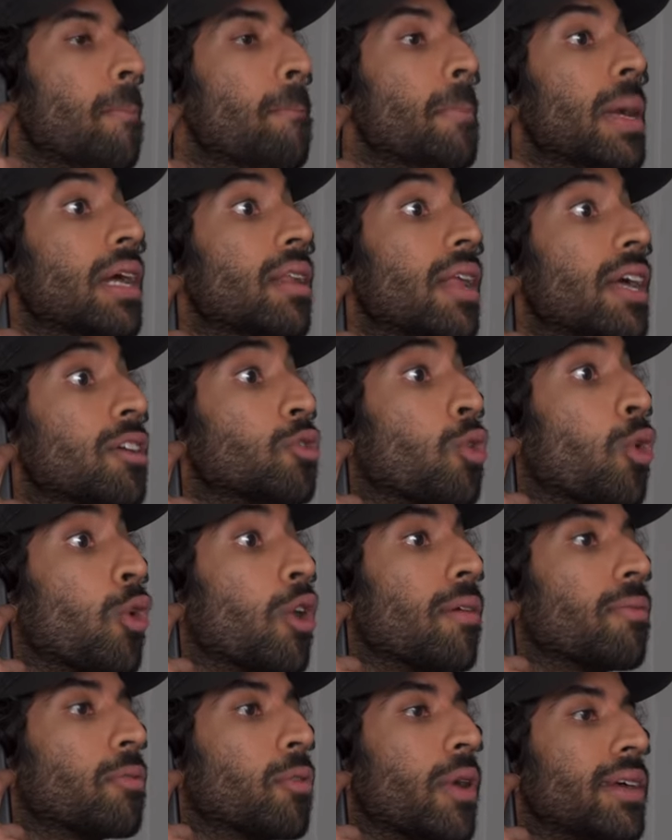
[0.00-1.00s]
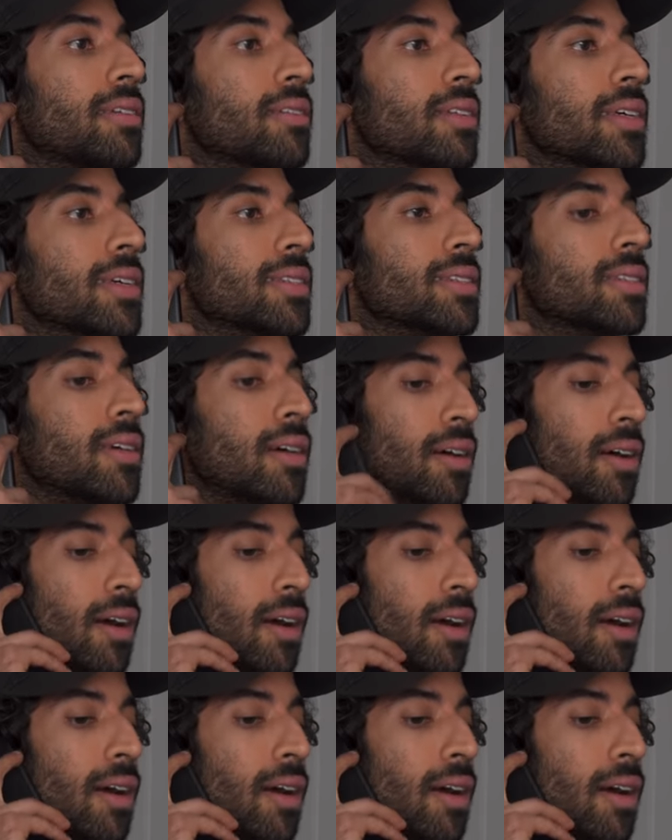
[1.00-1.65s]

Male escort off Craigslist.